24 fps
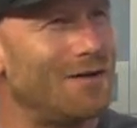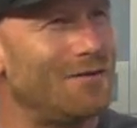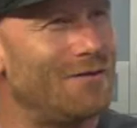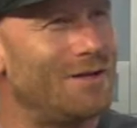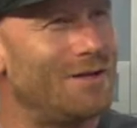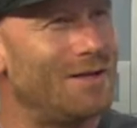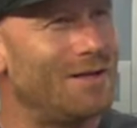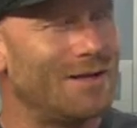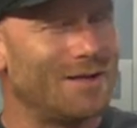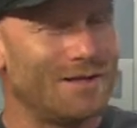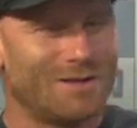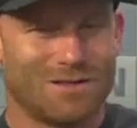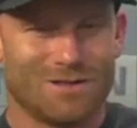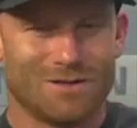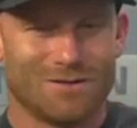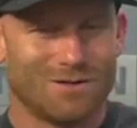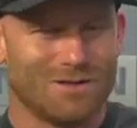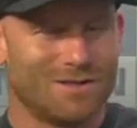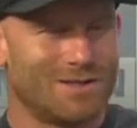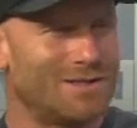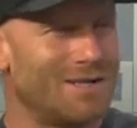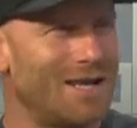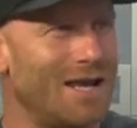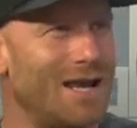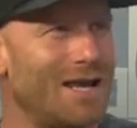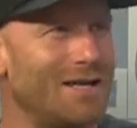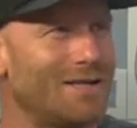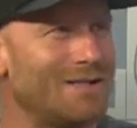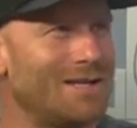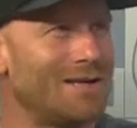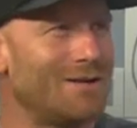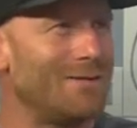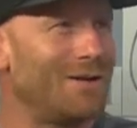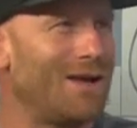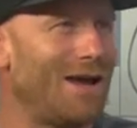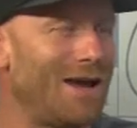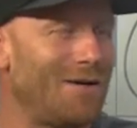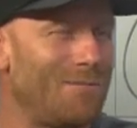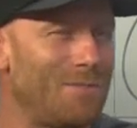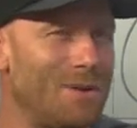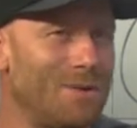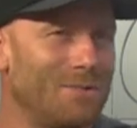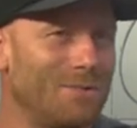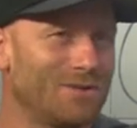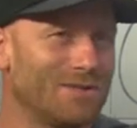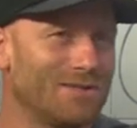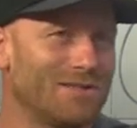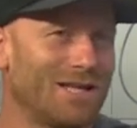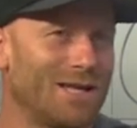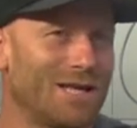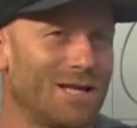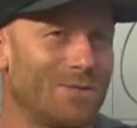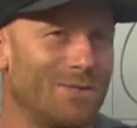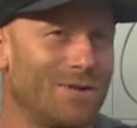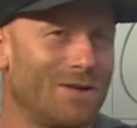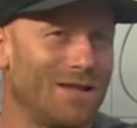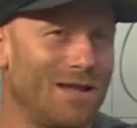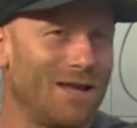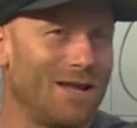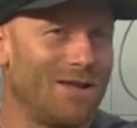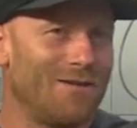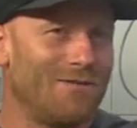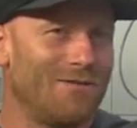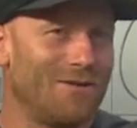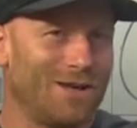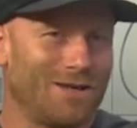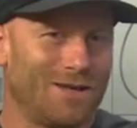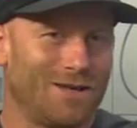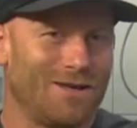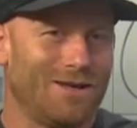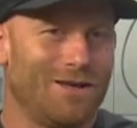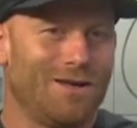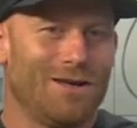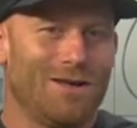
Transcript: And still to this day, I have people sending me that have like,